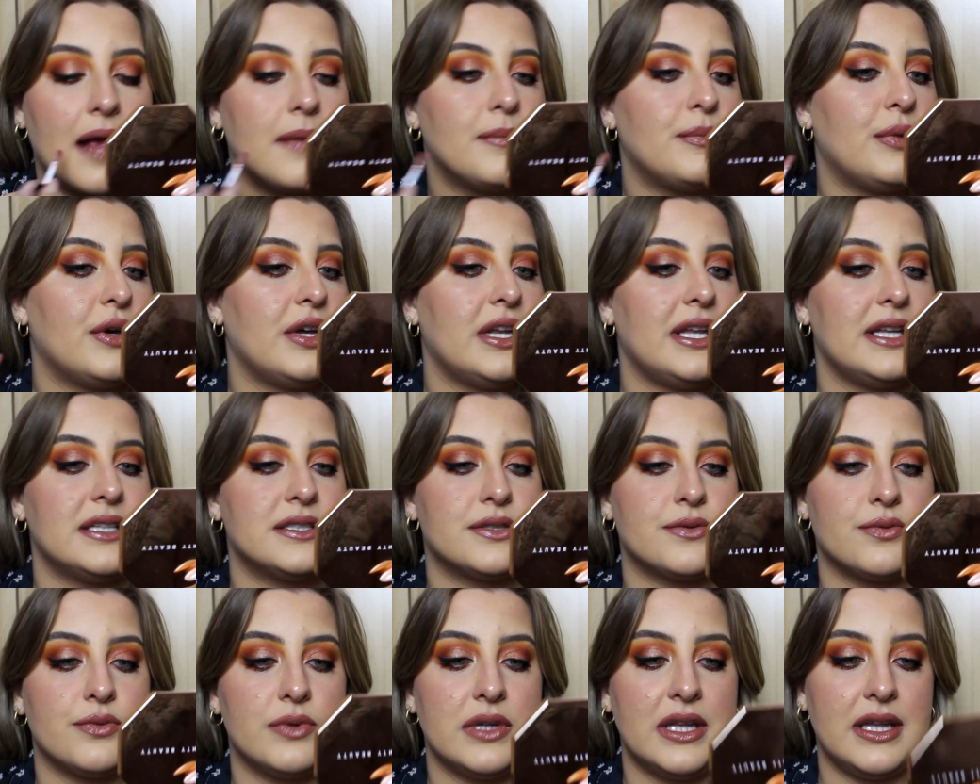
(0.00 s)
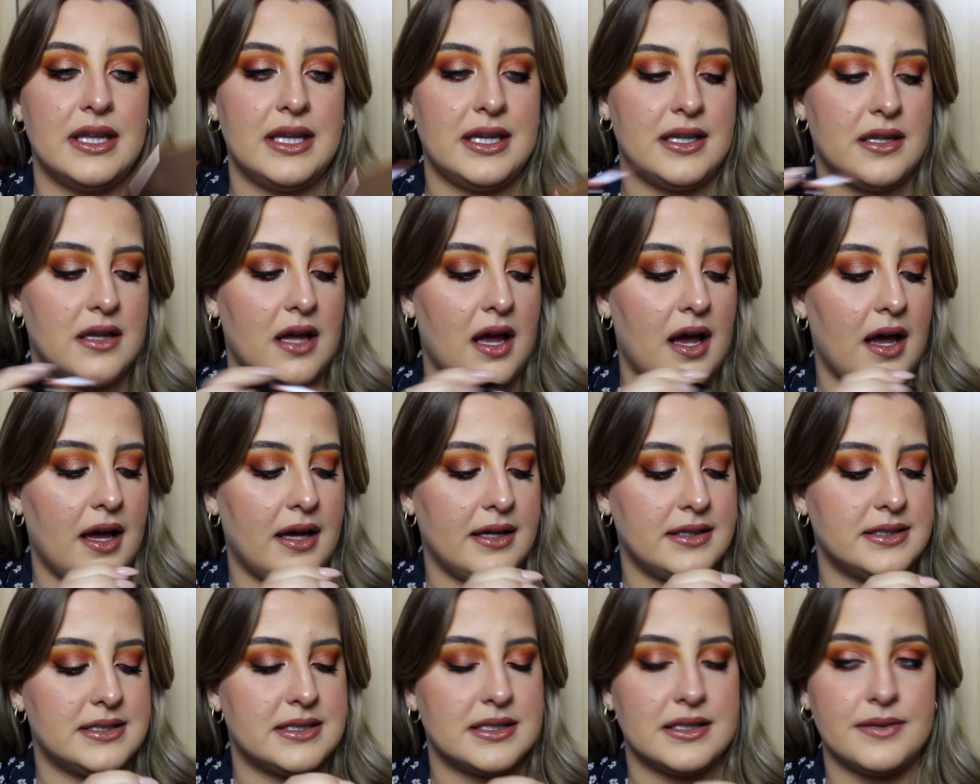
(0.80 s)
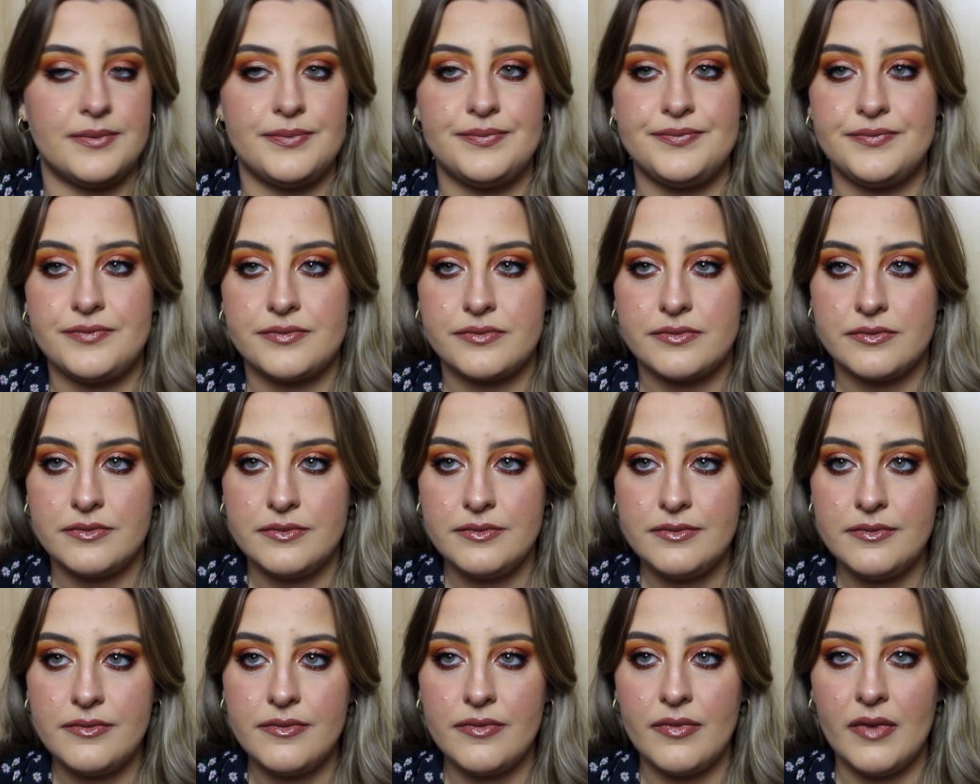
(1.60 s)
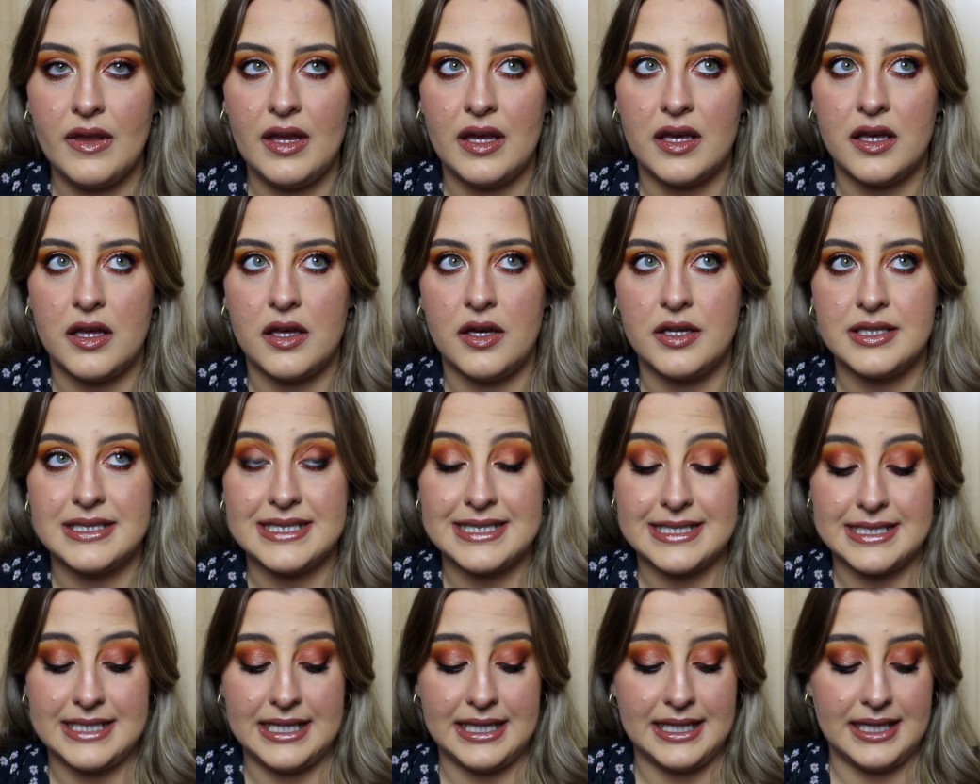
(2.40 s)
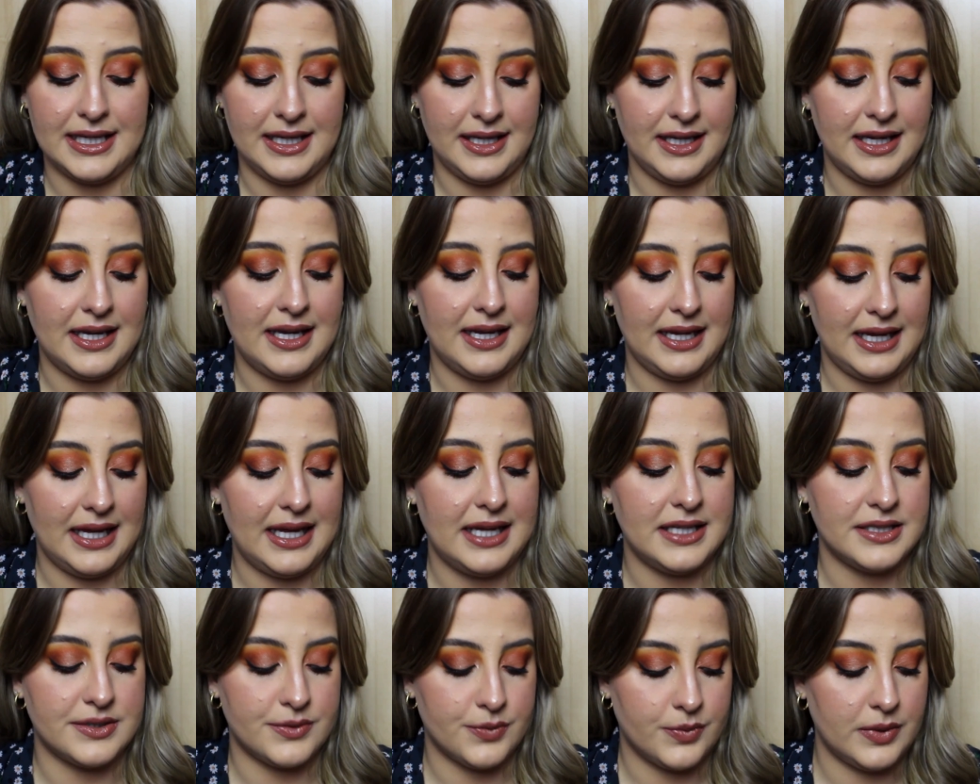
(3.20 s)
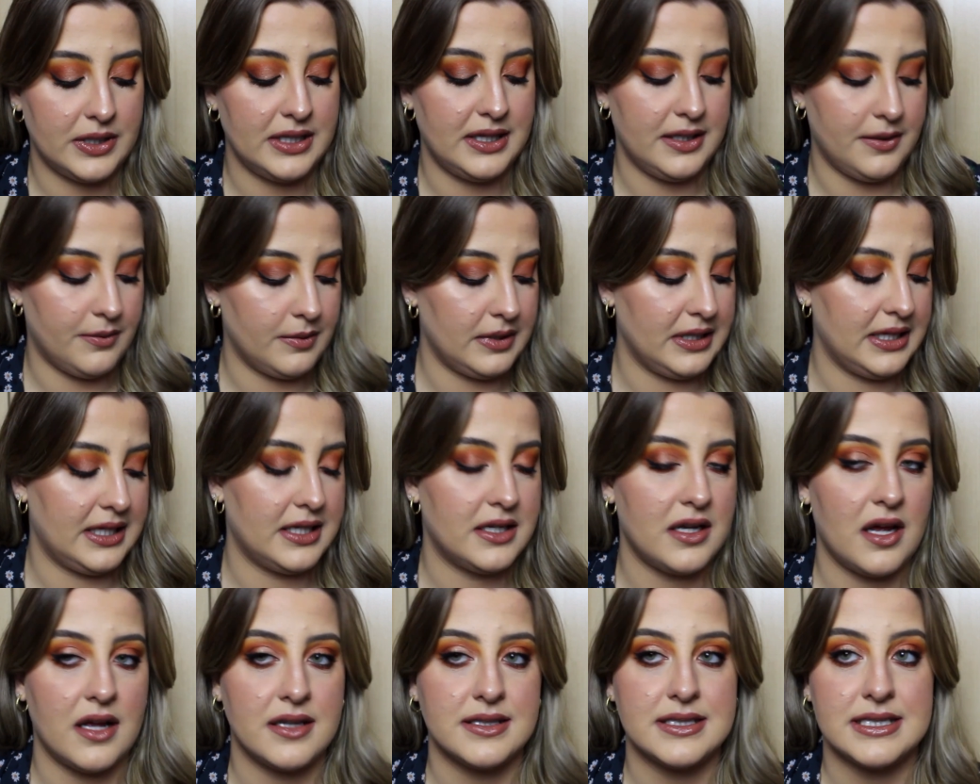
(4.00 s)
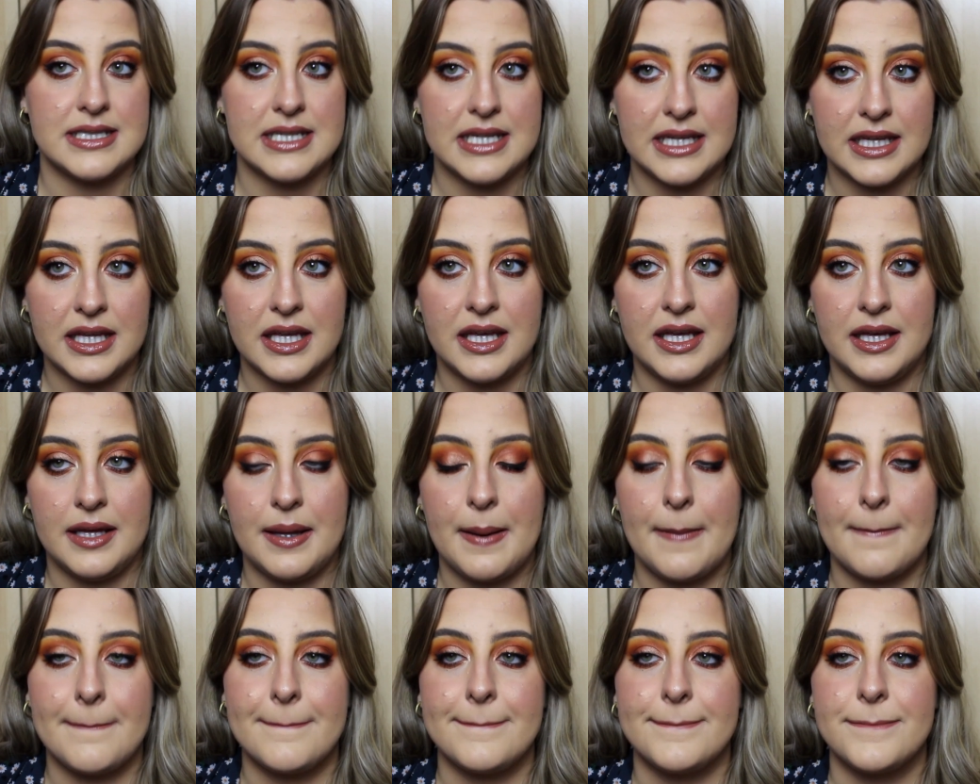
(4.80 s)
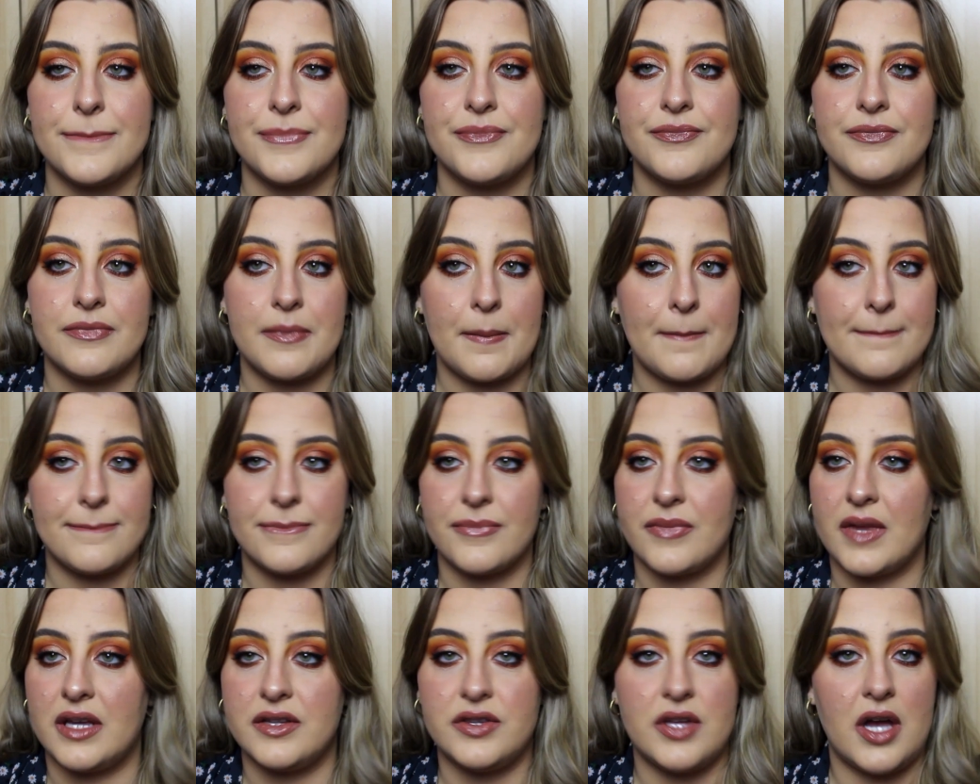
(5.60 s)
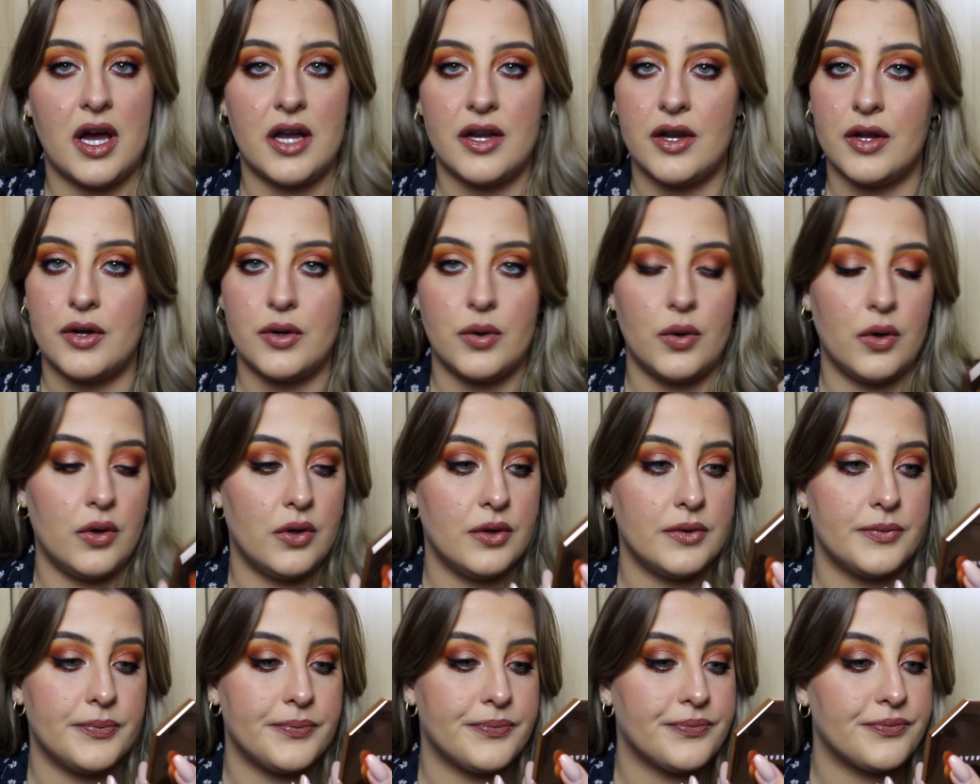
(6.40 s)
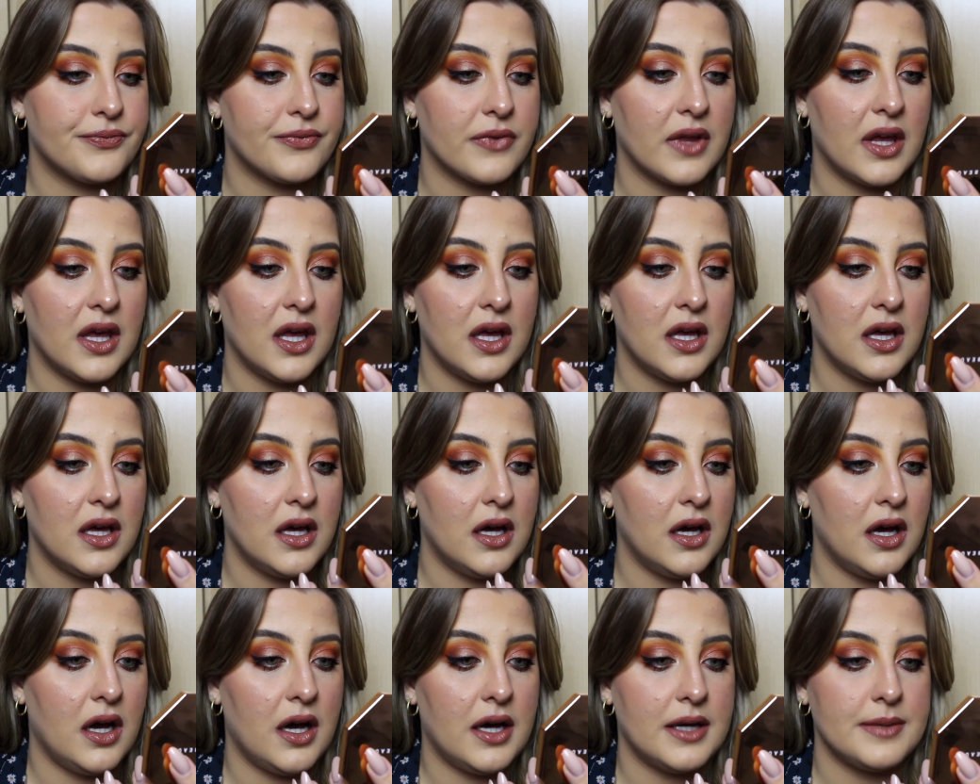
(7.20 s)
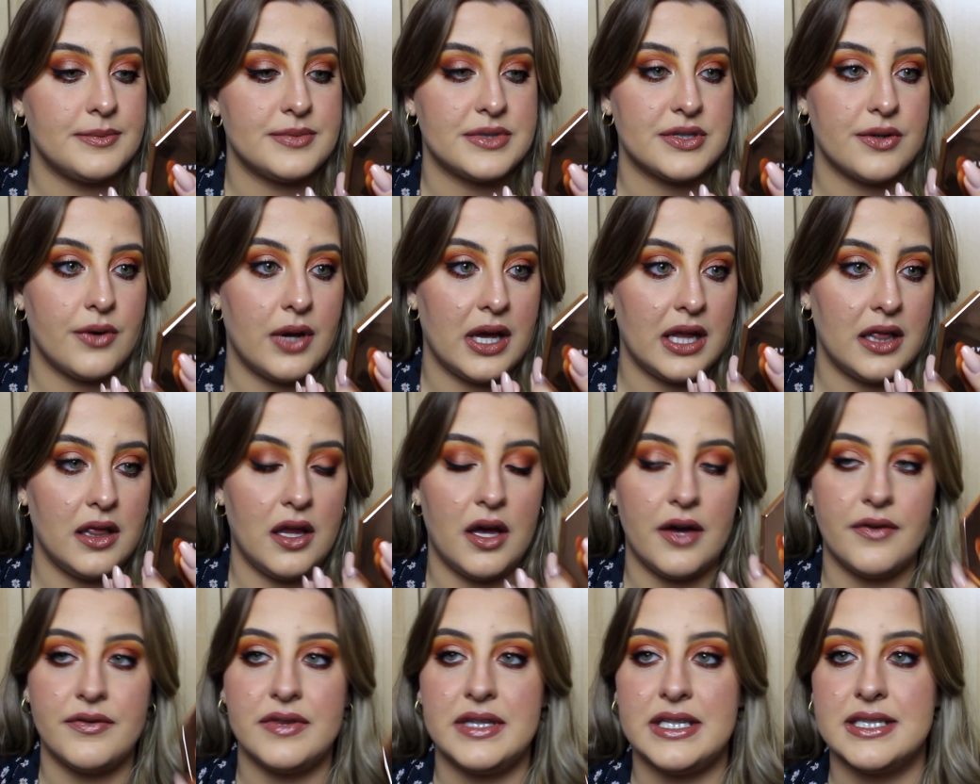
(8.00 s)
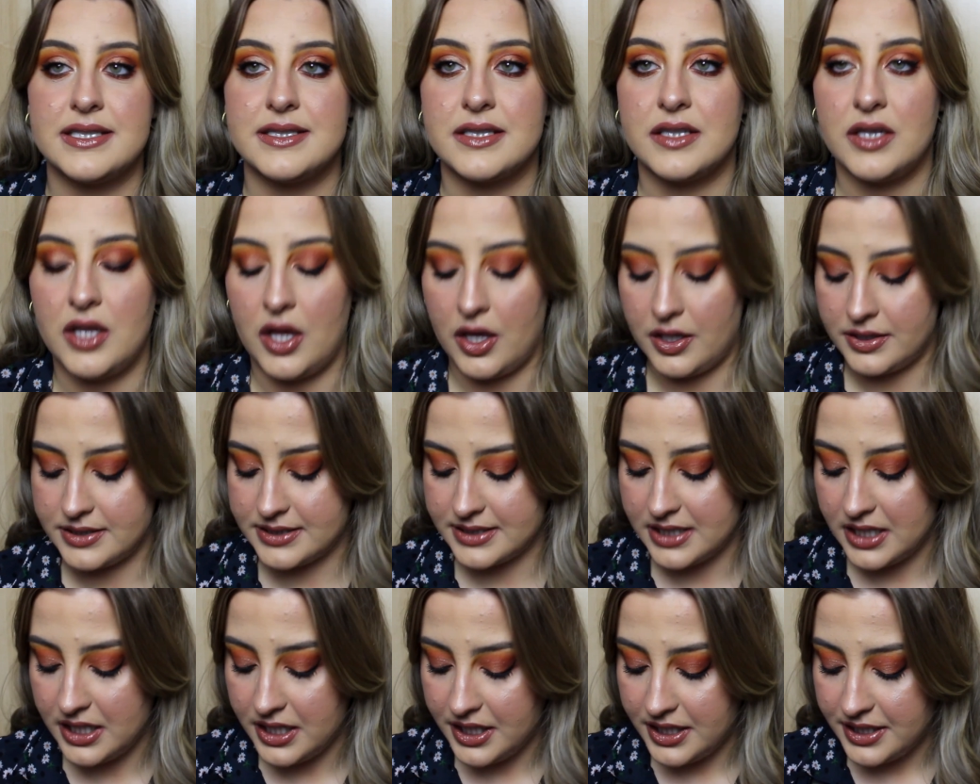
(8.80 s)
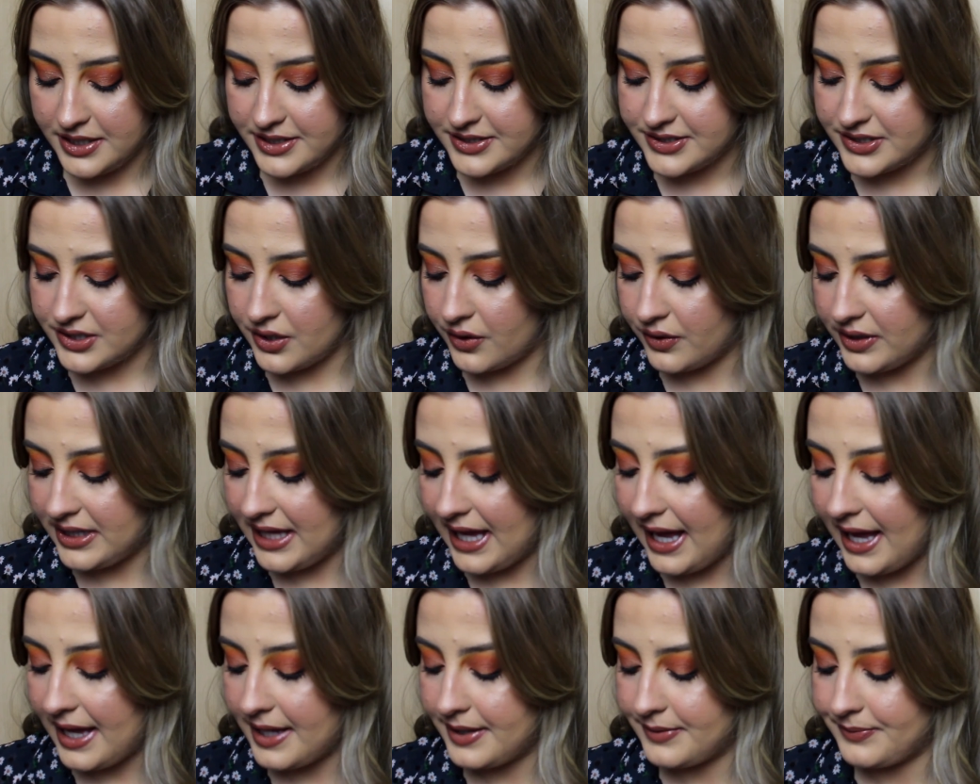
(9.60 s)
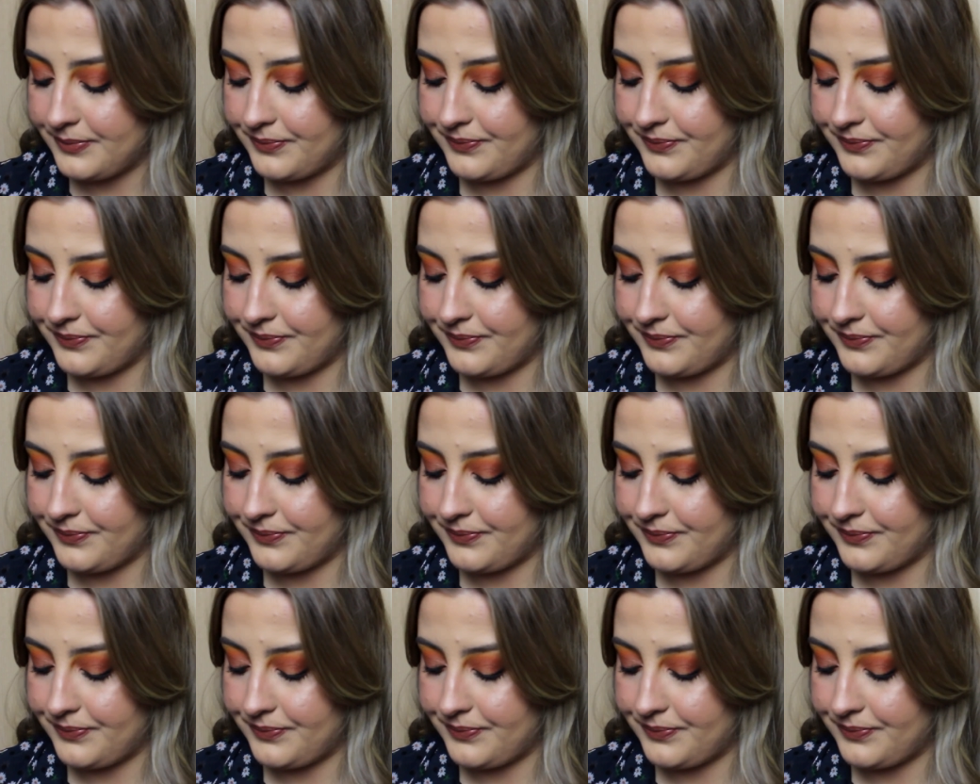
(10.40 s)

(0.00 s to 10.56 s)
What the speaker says: but it's really not sticky. It is really not sticky, not at all. So I love this gloss. So yeah,